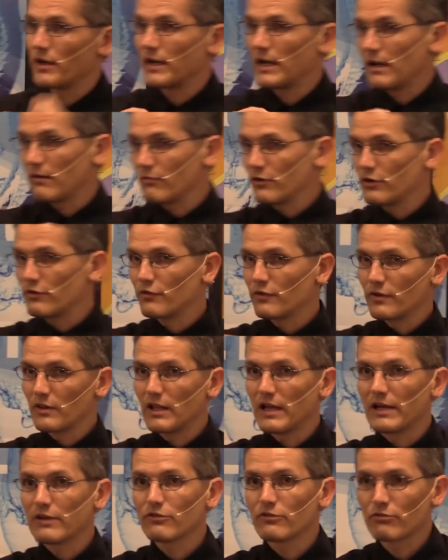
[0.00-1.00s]
average for the
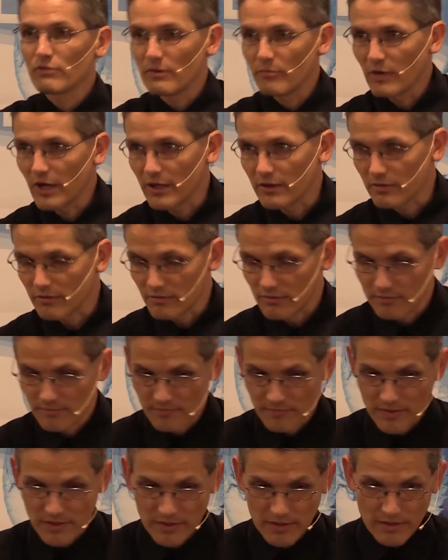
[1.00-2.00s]
last 3 months.
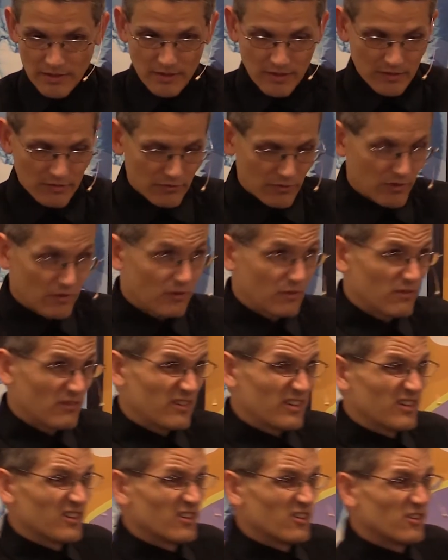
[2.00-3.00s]
So,
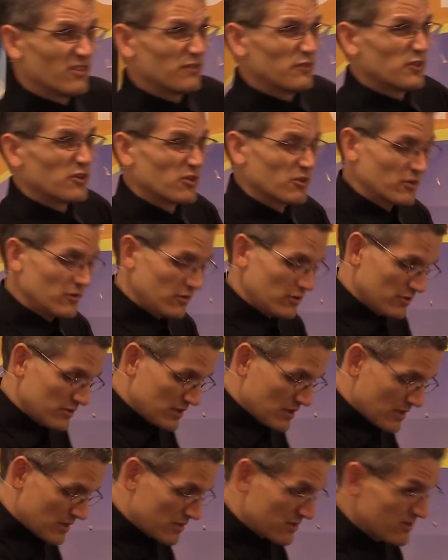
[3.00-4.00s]
you know, if you go to your
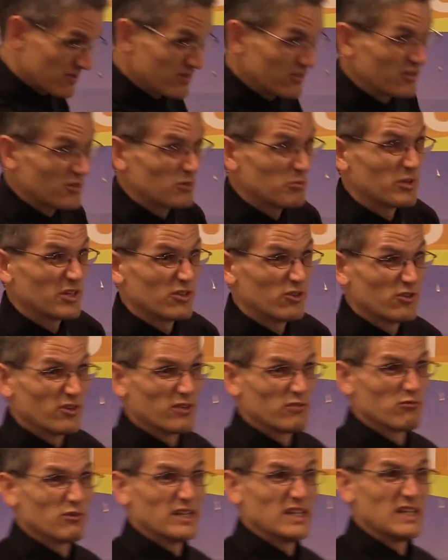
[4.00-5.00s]
doctor and you'd been doing
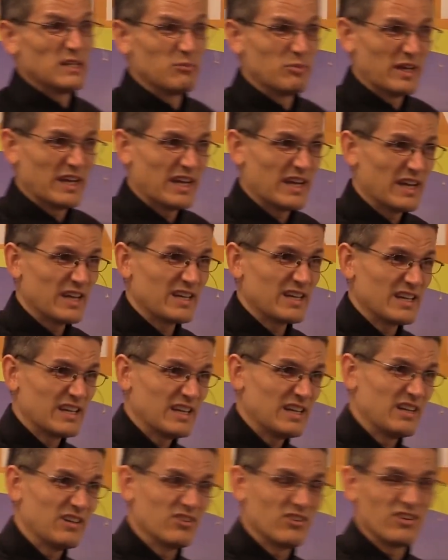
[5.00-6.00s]
really bad and
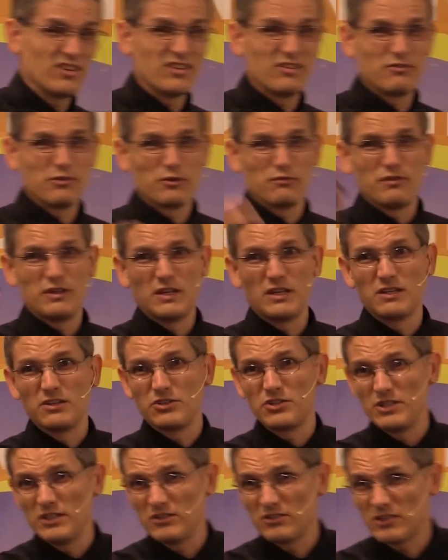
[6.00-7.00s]
eating all of your vegan
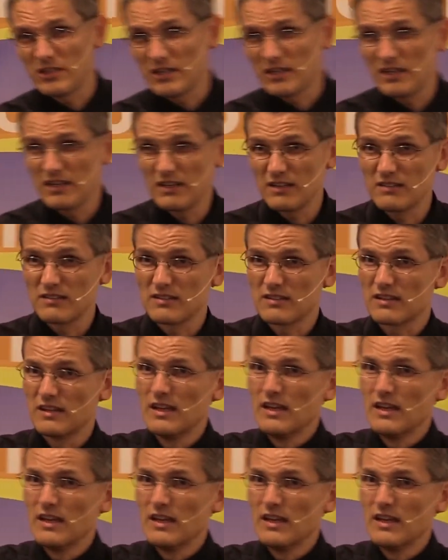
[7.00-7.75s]
cheesecakes and